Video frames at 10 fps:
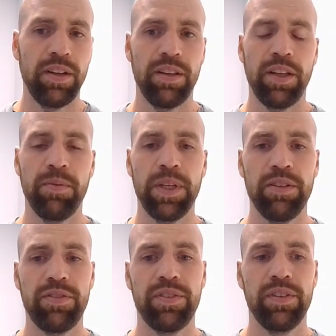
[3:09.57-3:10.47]
And then we
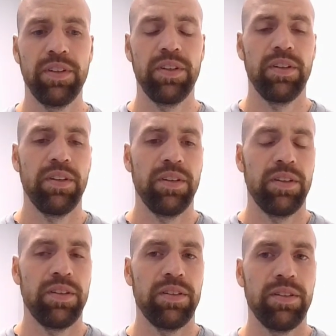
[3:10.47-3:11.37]
have
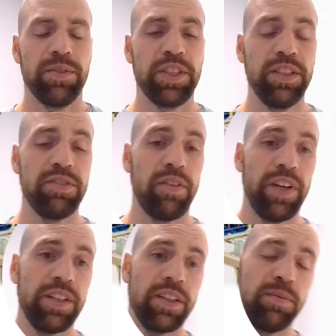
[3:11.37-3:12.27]
machines for
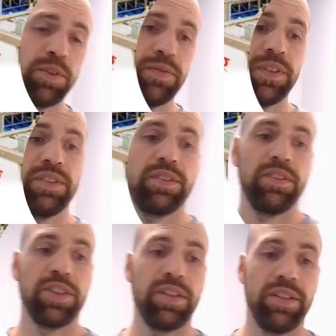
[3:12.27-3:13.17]
vertical movements,
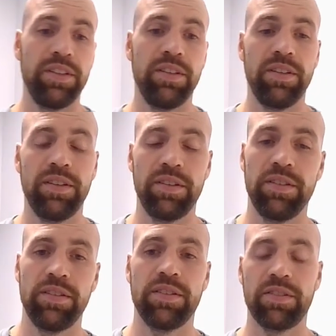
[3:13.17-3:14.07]
usually
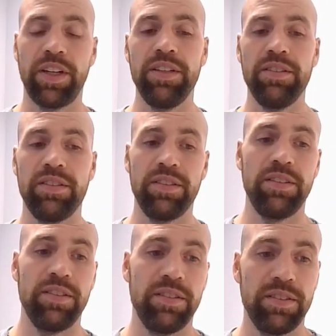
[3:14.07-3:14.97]
cranes
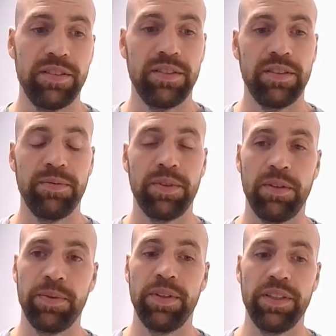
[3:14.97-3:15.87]

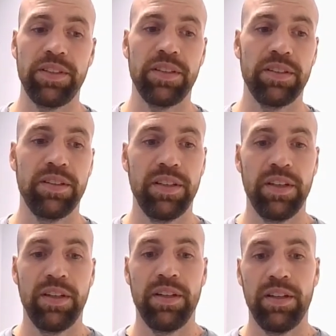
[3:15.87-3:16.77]
operating
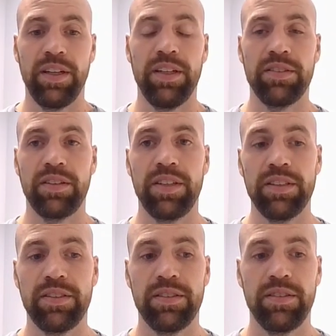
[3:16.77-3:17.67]

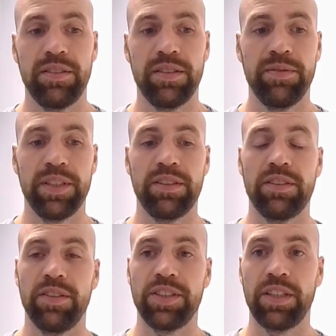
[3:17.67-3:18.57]
ASRS, automated
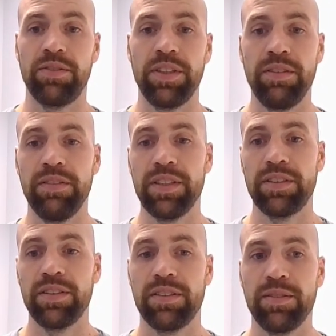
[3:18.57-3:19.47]
storage and retrieval
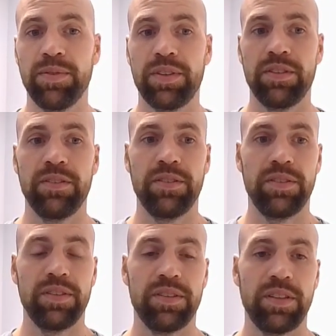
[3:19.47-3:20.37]
systems.
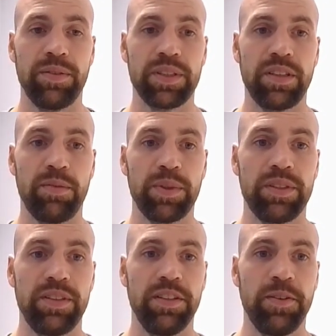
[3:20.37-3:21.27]
There's some
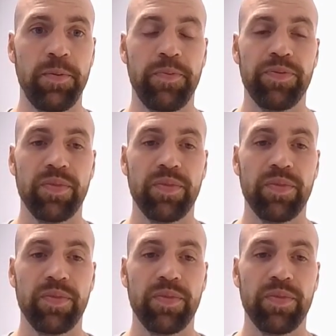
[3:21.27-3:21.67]
examples here.